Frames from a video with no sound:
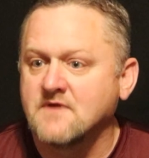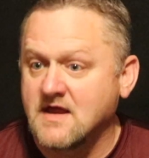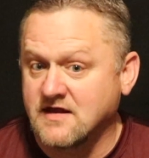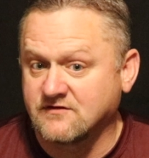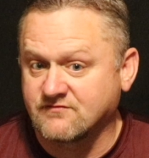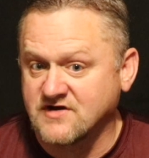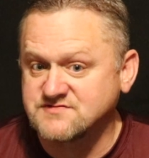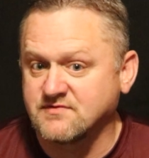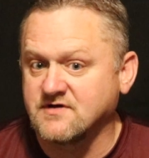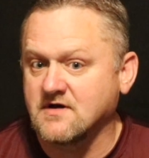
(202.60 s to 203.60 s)
his
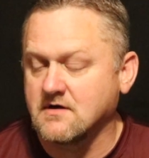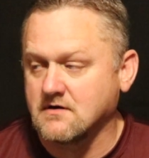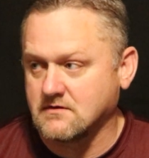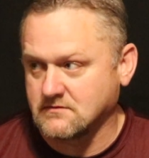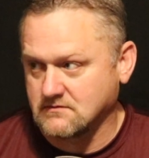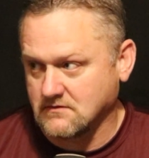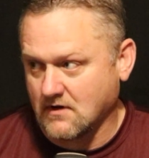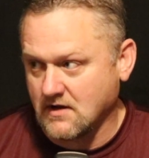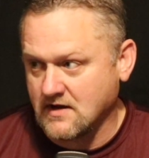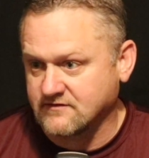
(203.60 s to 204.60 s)
freshman year
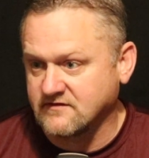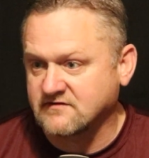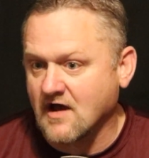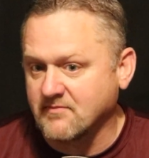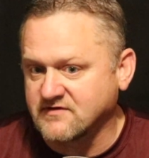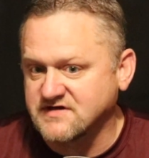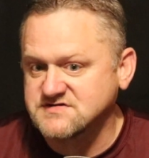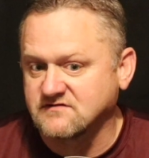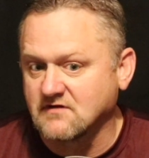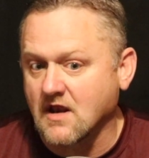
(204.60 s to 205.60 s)
at these
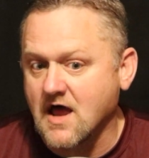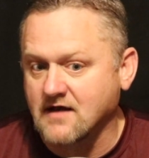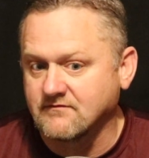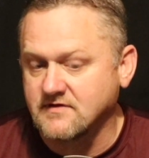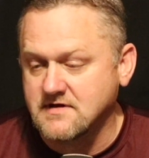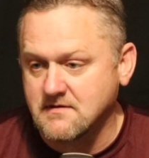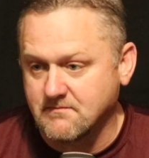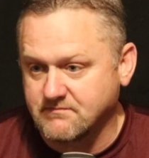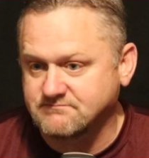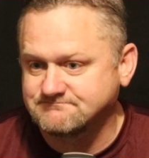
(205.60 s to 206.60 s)
competitions, a lot of
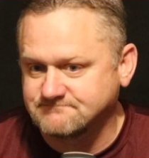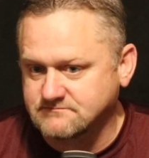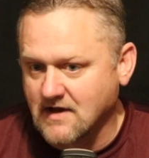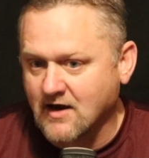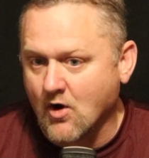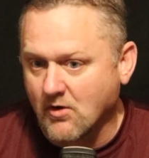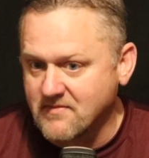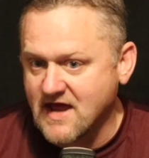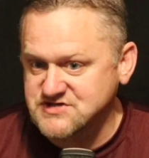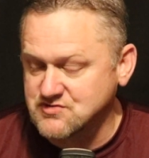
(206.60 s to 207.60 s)
I call them
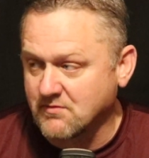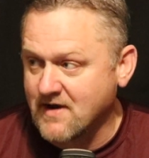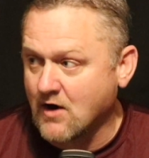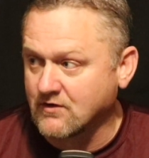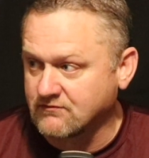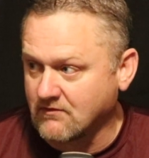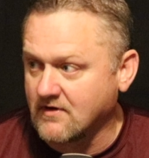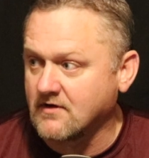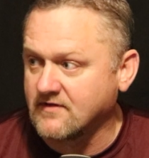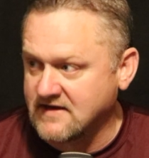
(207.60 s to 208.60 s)
national powers,
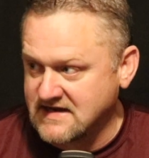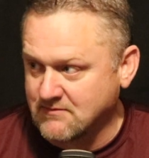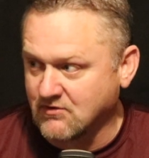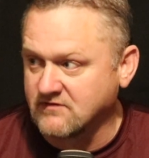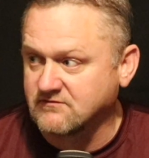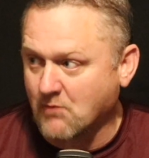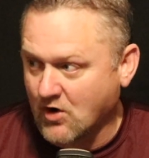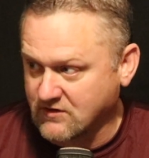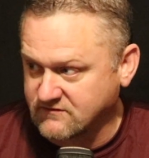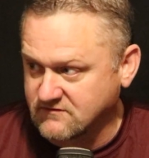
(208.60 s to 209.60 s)
where the Hebrons,
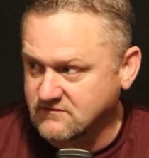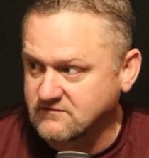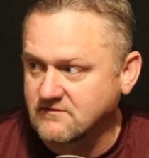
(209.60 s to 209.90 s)
Marcuses,